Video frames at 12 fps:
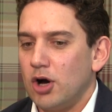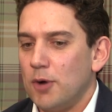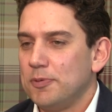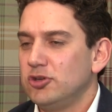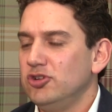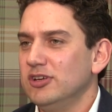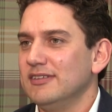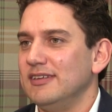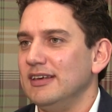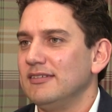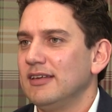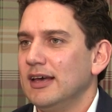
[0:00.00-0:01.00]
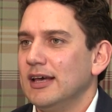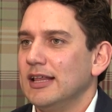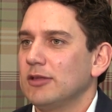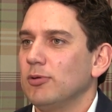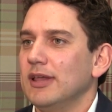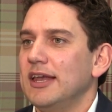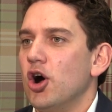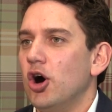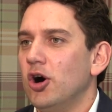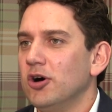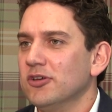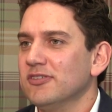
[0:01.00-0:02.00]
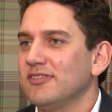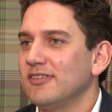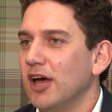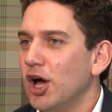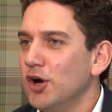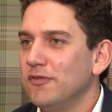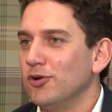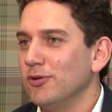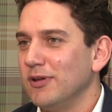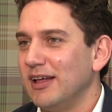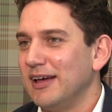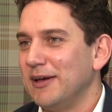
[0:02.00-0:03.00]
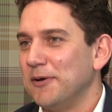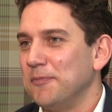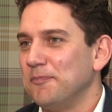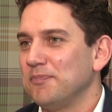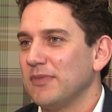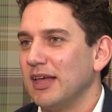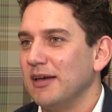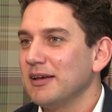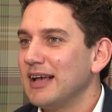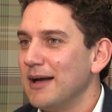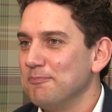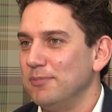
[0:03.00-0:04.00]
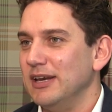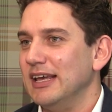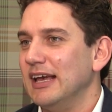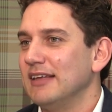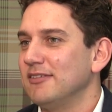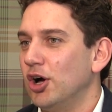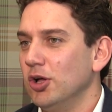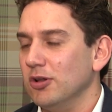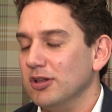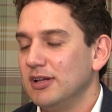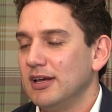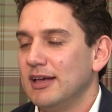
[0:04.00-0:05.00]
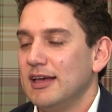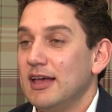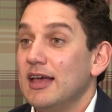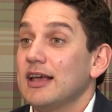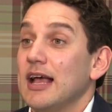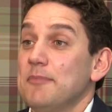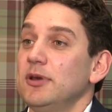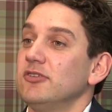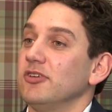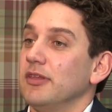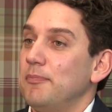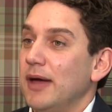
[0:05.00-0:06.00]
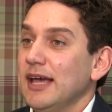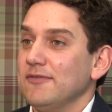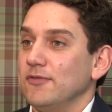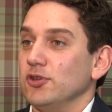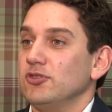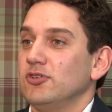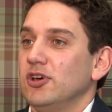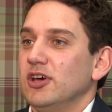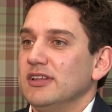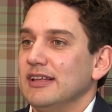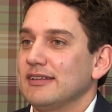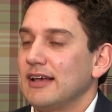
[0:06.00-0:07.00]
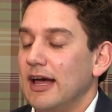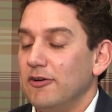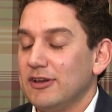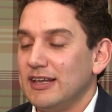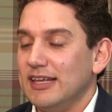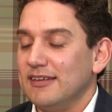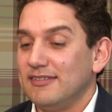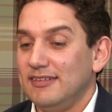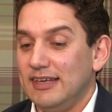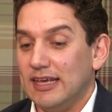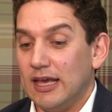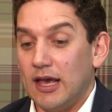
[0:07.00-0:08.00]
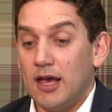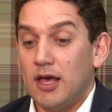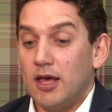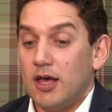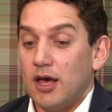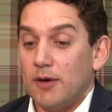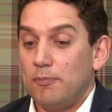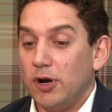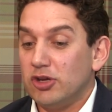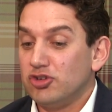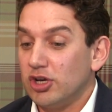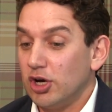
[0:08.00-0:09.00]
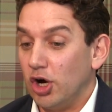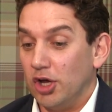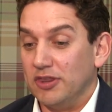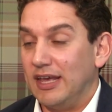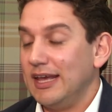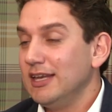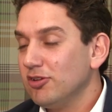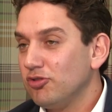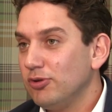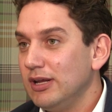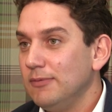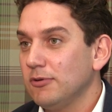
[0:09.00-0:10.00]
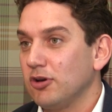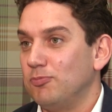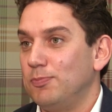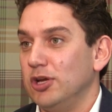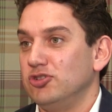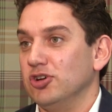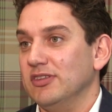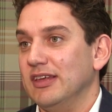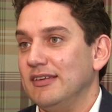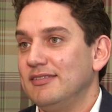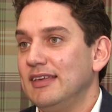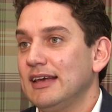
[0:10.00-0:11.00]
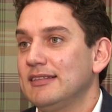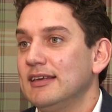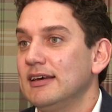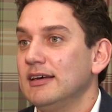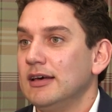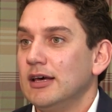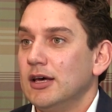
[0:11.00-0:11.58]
opportunities that will enhance the overall company as a whole. Companies on the back foot that currently is seeing pressure on the industry, pressure on their sector,